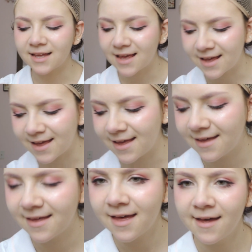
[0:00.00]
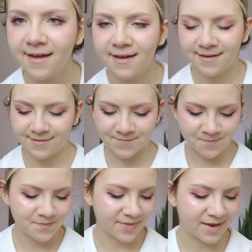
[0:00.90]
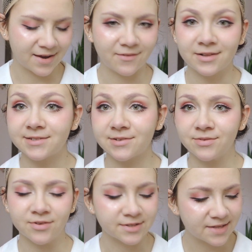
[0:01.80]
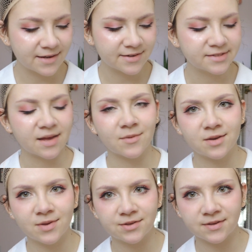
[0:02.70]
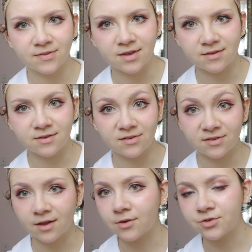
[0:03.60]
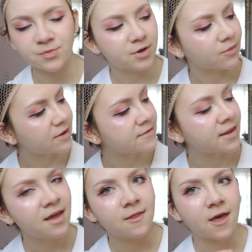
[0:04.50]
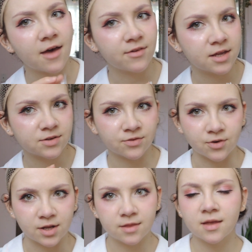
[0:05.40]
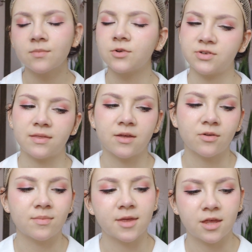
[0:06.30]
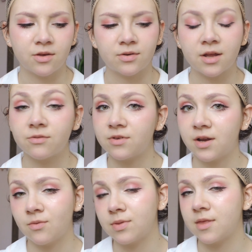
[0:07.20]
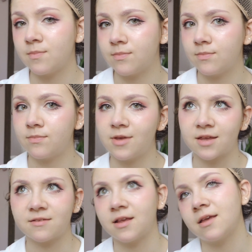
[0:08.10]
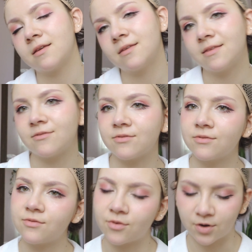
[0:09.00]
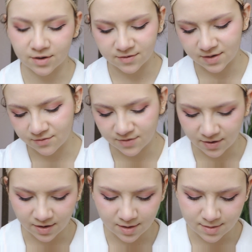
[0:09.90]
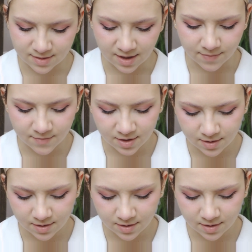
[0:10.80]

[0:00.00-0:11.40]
Yay. And now I'll do false lashes. I'm going to be using these Sailor Jupiter ones. They have a hint of green in them, which I think will be cute and fitting with the Pixie Foresty Fairy theme.